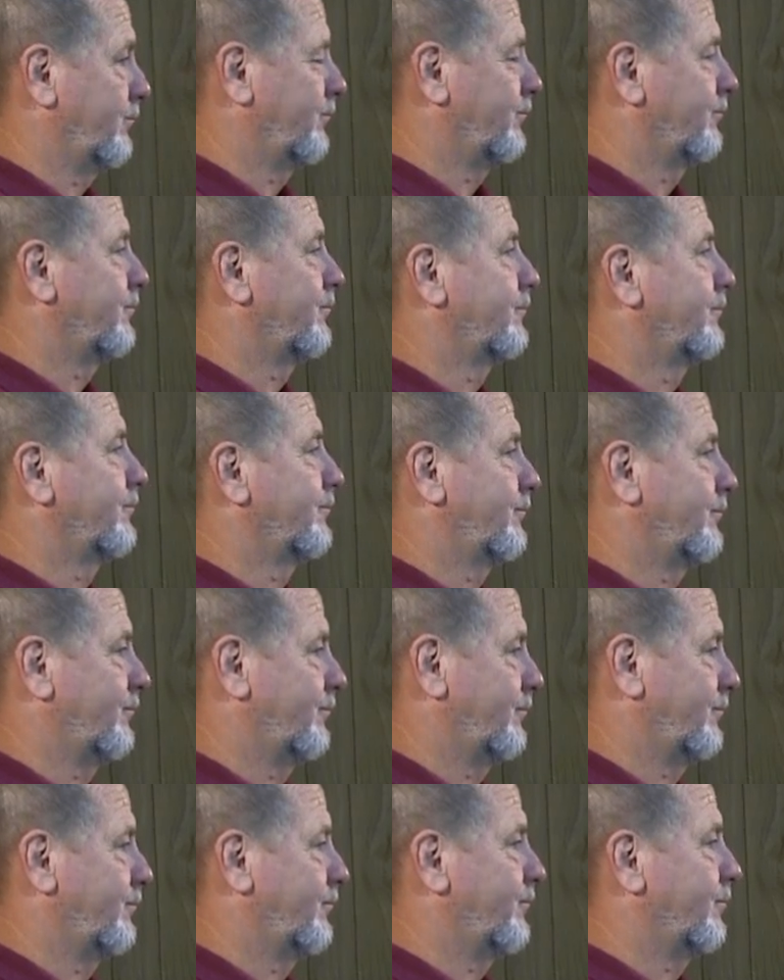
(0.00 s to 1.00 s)

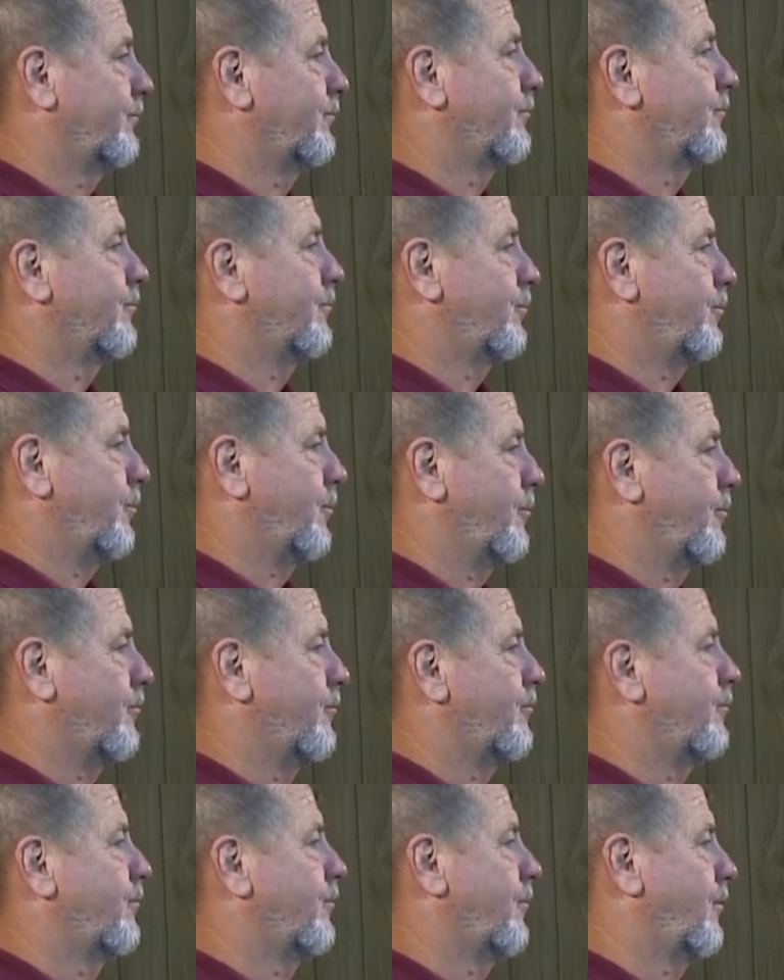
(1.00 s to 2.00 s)

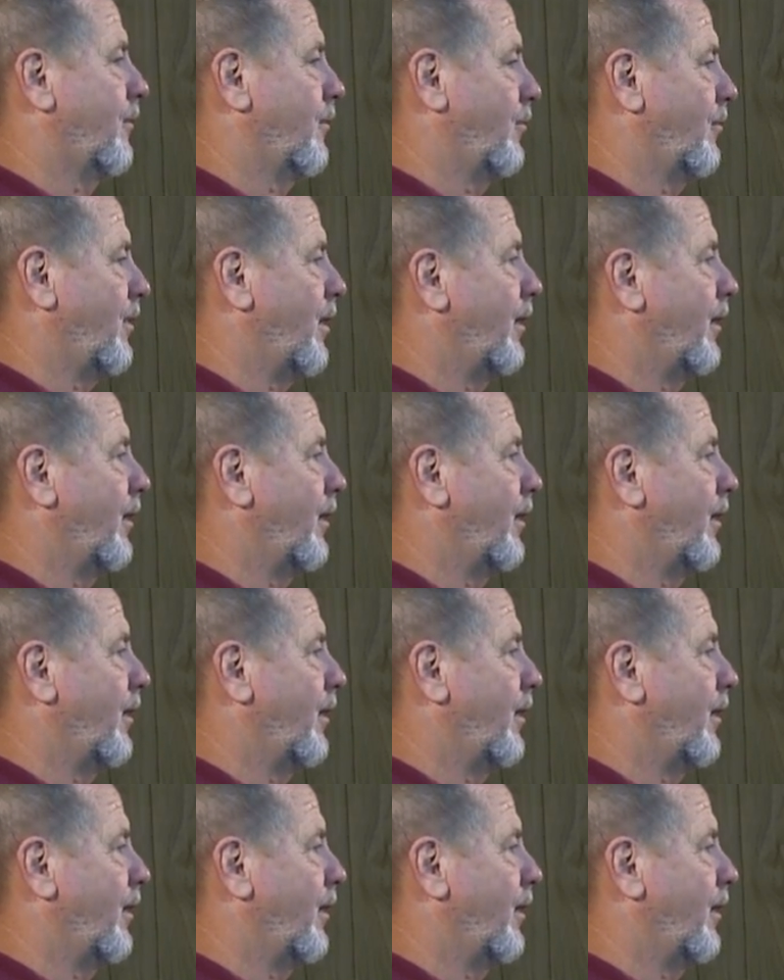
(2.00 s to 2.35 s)
(silent)